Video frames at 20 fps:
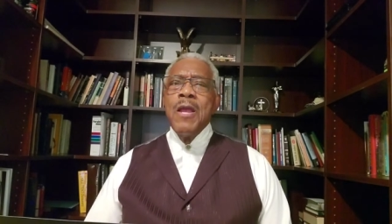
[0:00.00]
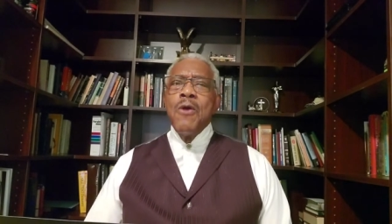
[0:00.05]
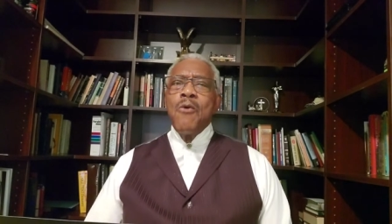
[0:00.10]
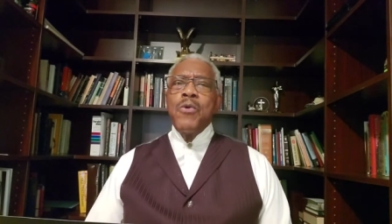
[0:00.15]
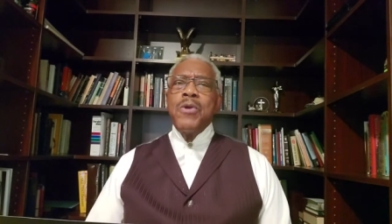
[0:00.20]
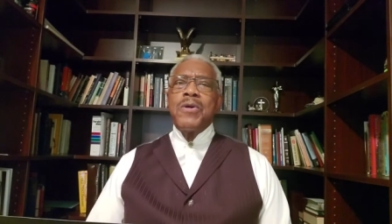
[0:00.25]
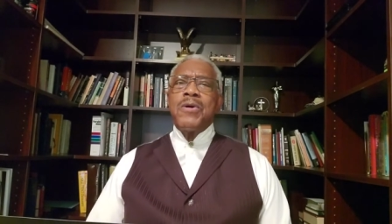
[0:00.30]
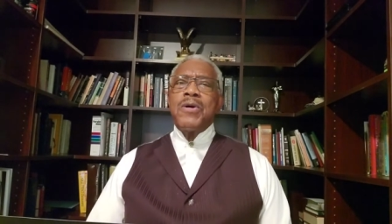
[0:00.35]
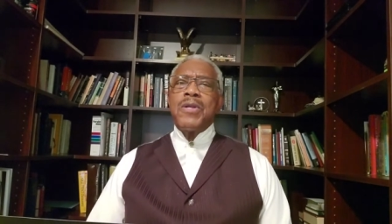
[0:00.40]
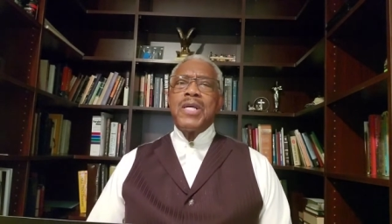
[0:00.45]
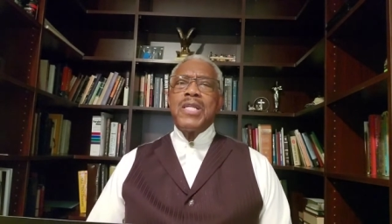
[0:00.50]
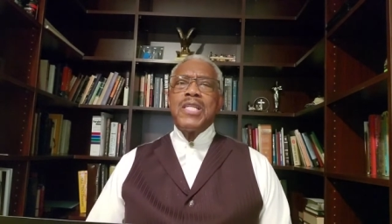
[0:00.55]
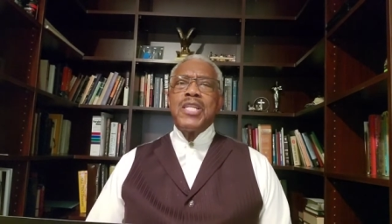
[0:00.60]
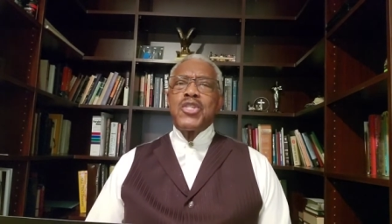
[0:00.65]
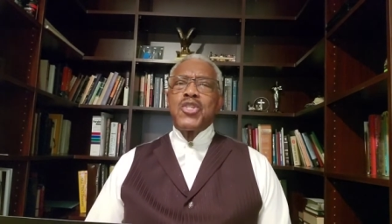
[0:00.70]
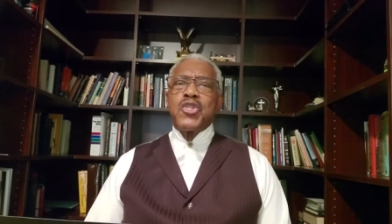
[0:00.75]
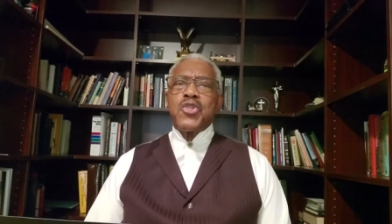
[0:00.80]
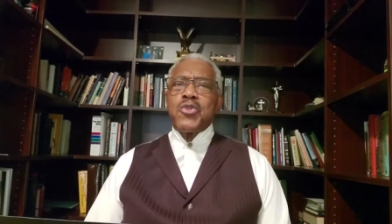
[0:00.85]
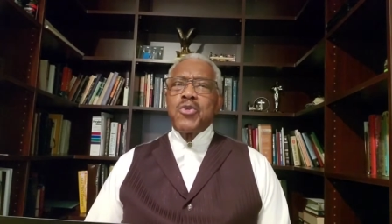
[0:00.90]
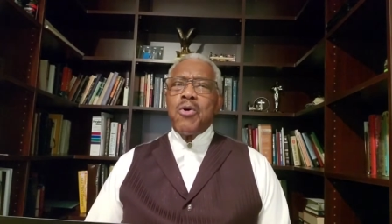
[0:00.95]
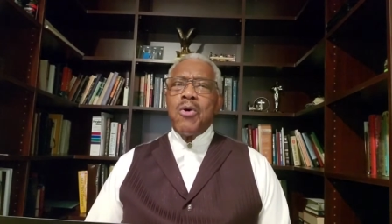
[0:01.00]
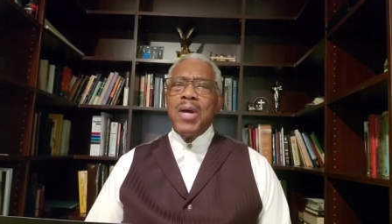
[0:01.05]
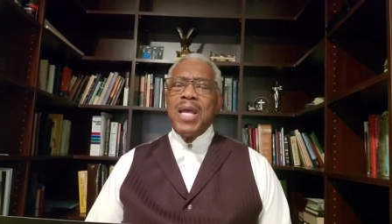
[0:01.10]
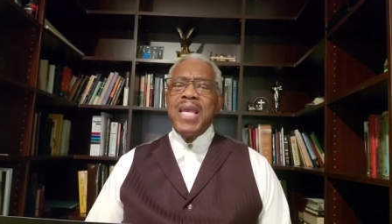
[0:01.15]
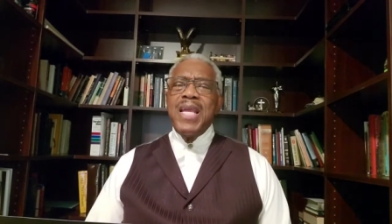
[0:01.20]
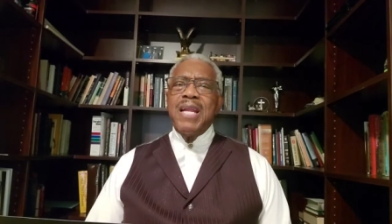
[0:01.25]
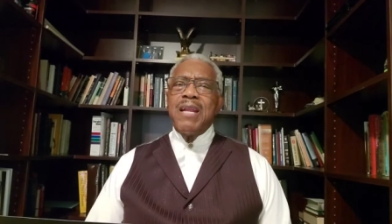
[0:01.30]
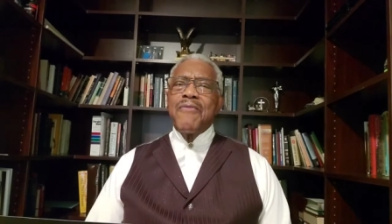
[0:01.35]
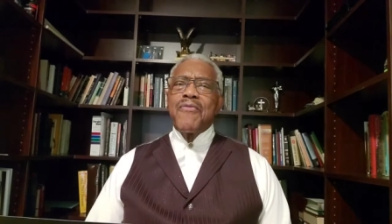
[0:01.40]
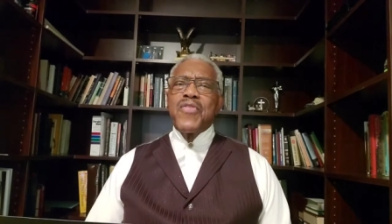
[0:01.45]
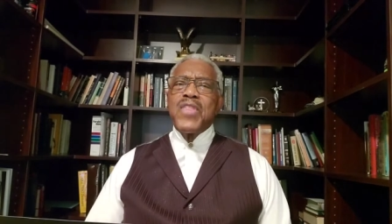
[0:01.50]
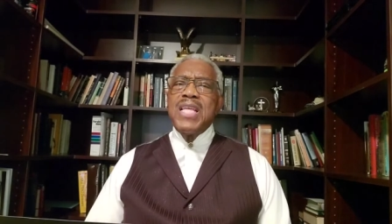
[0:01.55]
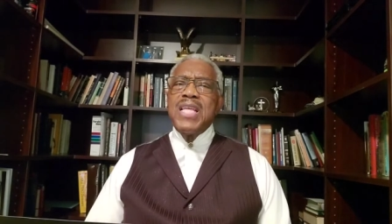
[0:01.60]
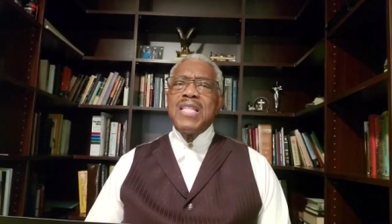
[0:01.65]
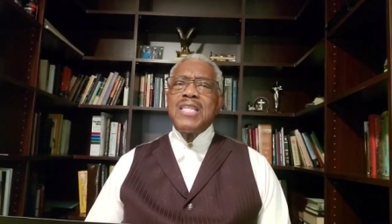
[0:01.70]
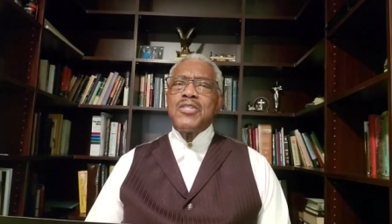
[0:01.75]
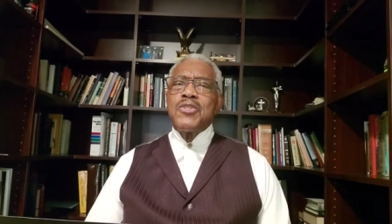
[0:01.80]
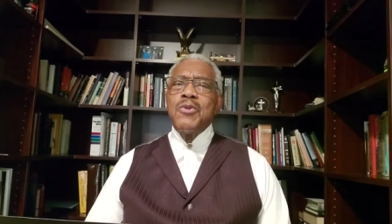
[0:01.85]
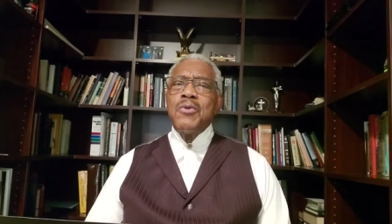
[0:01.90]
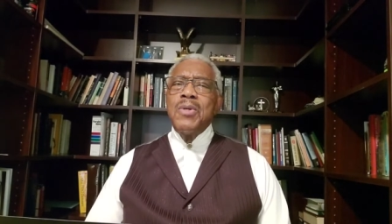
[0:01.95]
we're going to destroy everything
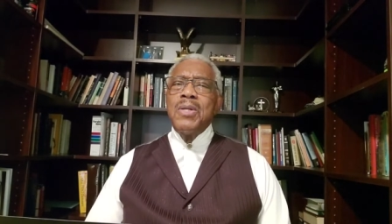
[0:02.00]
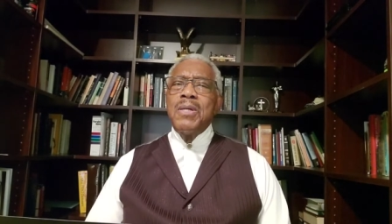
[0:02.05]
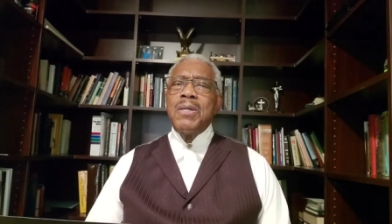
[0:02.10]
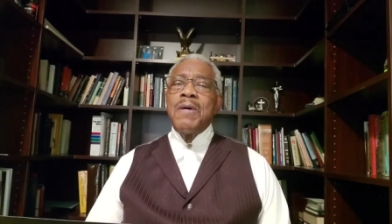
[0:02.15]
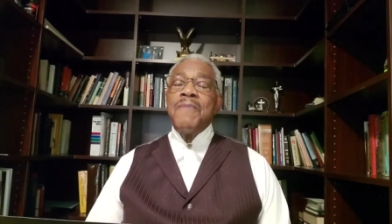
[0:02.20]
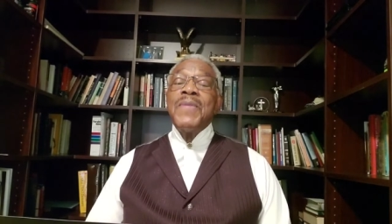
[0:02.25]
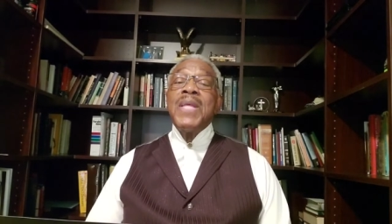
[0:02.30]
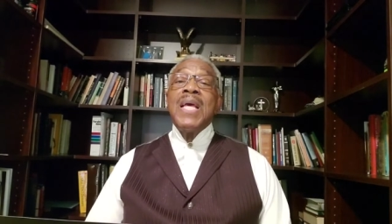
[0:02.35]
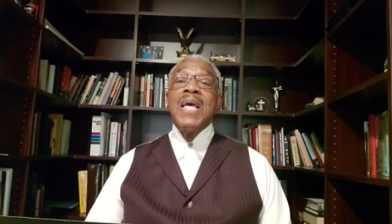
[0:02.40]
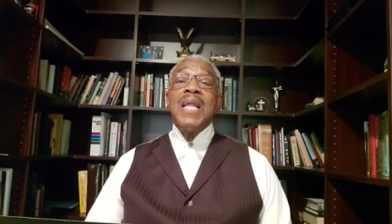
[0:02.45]
that you love.